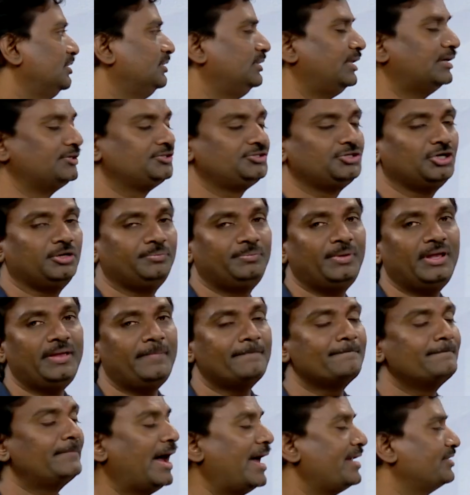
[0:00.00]
that should be
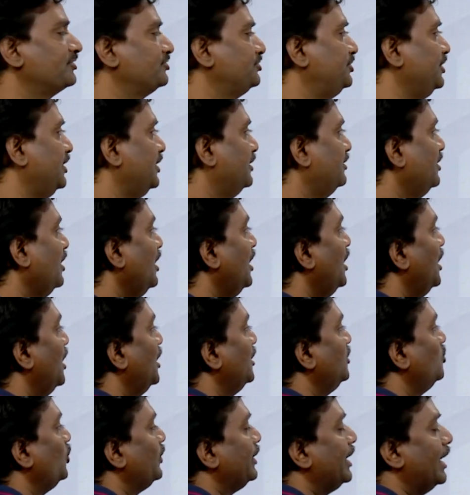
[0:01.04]
minus c.
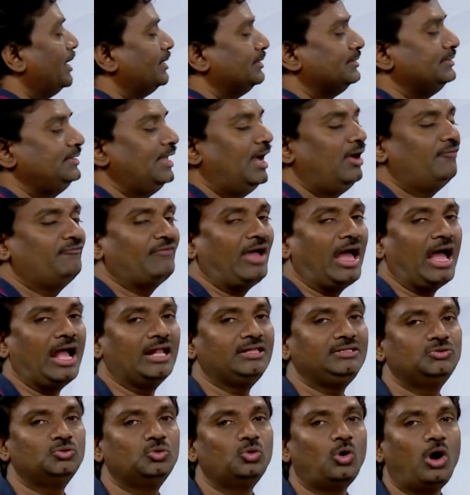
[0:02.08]
To get the
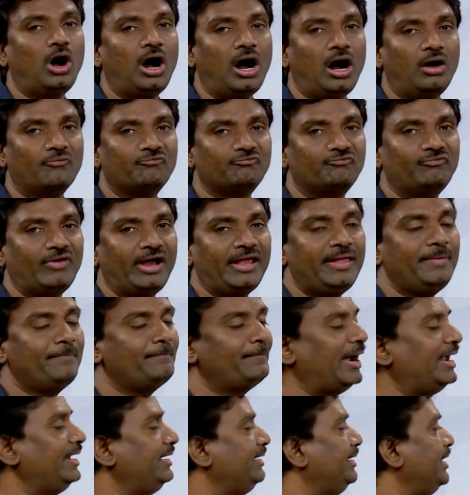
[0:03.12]
value of y
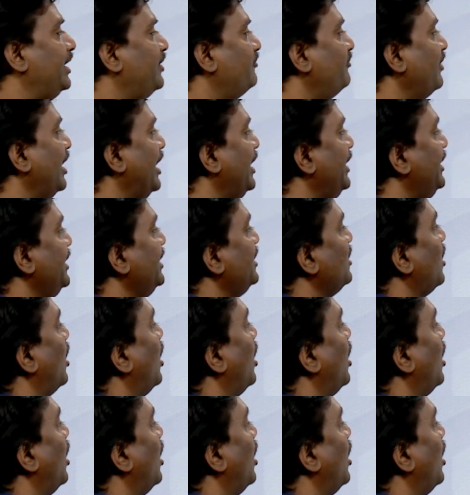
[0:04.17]
by dividing